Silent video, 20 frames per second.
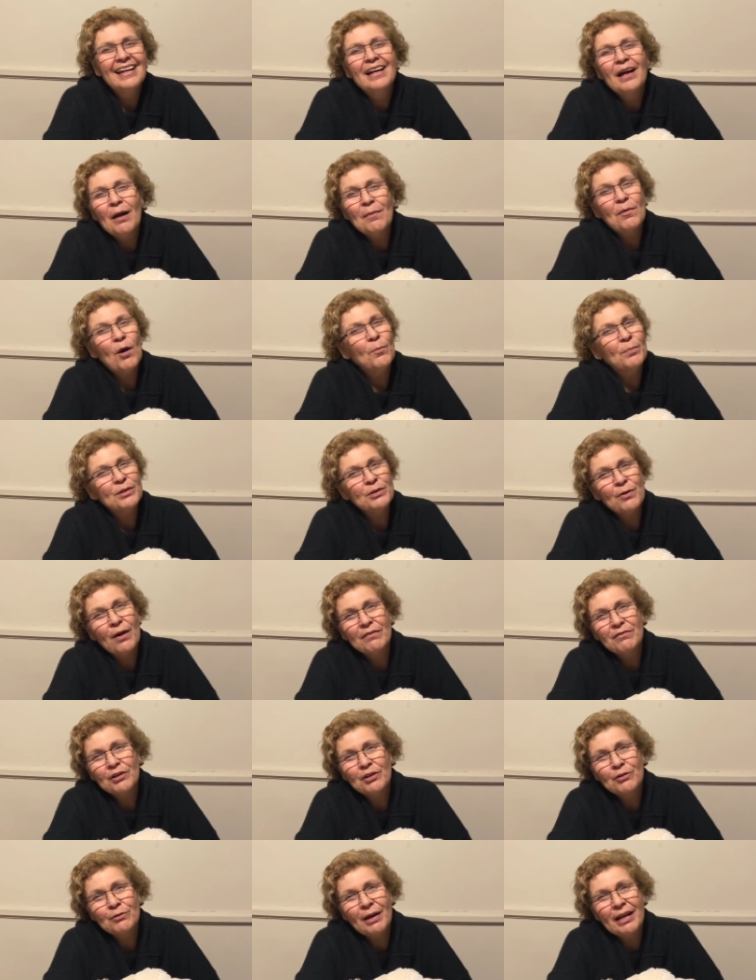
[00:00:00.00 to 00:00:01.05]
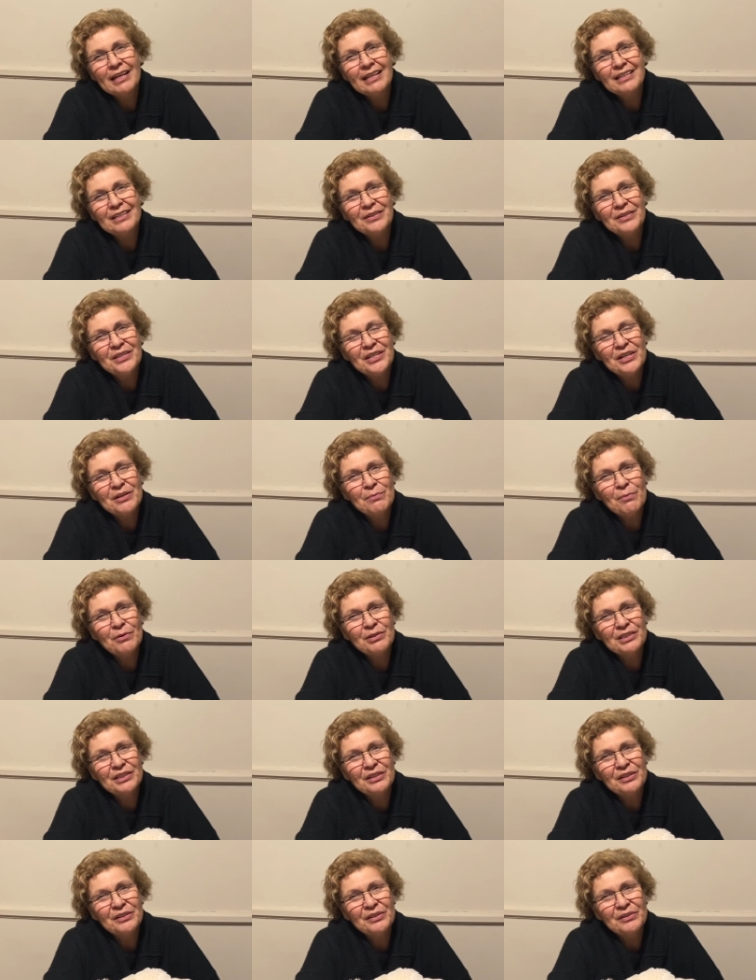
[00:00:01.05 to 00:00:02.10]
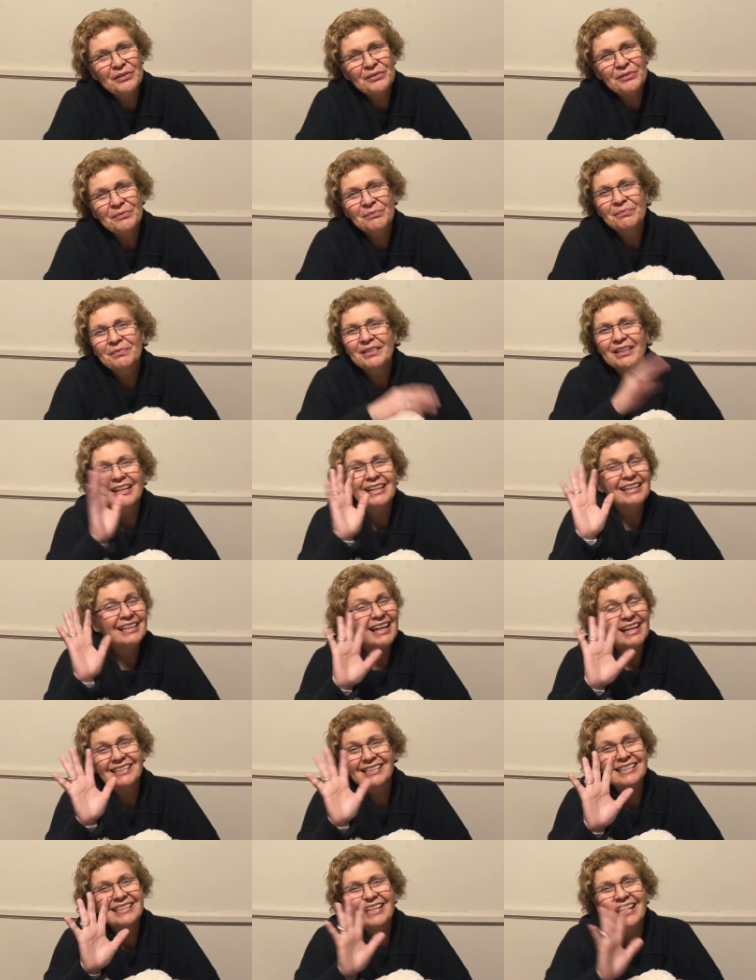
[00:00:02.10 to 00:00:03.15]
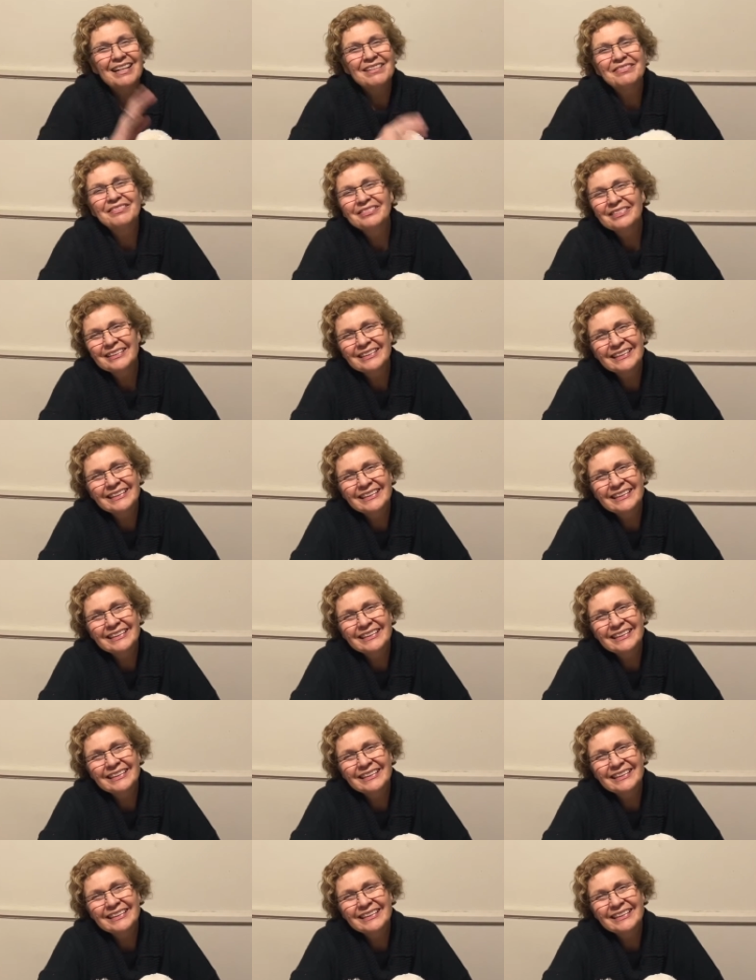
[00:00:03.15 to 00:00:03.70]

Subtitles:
I'm hoping you have a great new year, boys and girls. Lots of love.